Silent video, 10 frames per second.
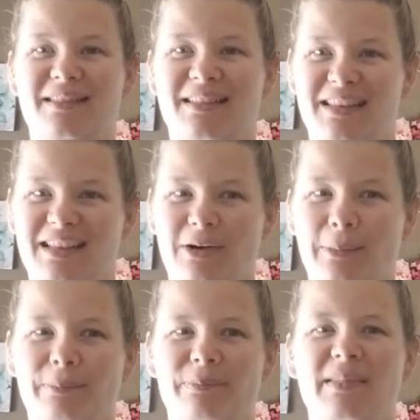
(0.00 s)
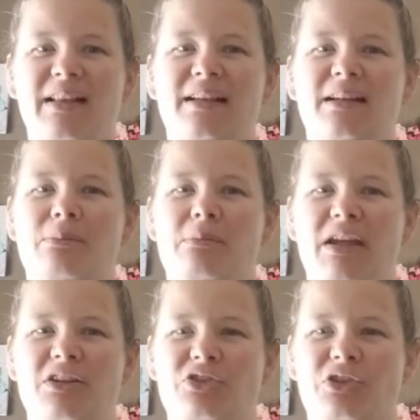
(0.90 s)
So
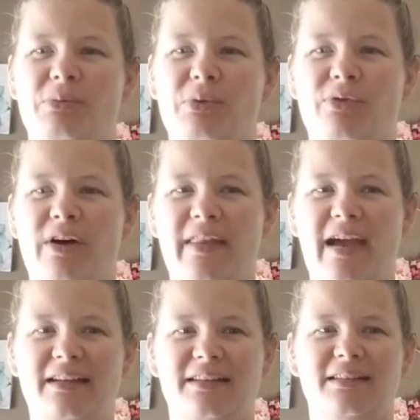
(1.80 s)
make sure you move on that.